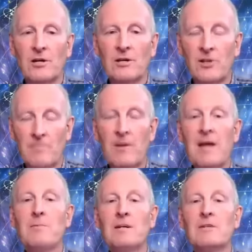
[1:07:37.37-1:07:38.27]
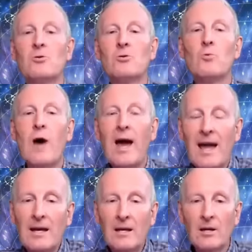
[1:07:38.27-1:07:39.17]
that may be in the
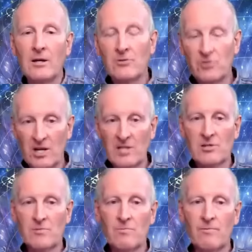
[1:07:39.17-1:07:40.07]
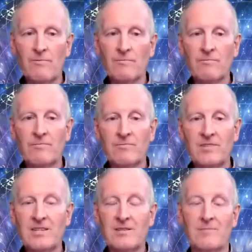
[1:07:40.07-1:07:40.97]
way just
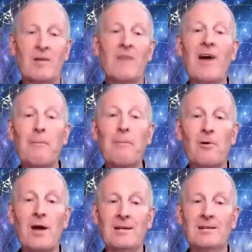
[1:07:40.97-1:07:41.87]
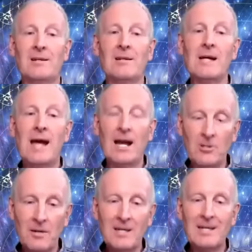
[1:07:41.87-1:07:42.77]
dis- evaporate and
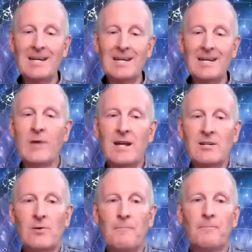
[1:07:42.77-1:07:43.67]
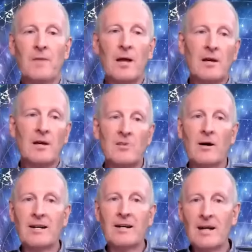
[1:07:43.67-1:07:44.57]
you begin to enter it. So
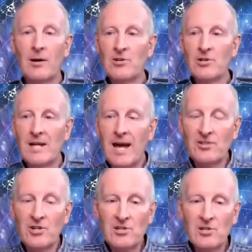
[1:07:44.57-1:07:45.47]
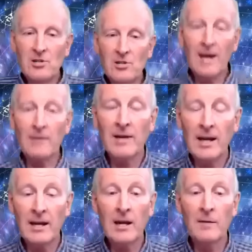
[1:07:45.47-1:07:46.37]
I'd encourage you now just to get,
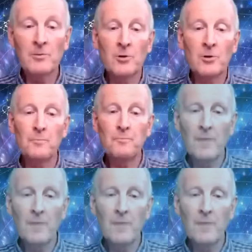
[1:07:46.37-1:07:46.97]
get comfortable,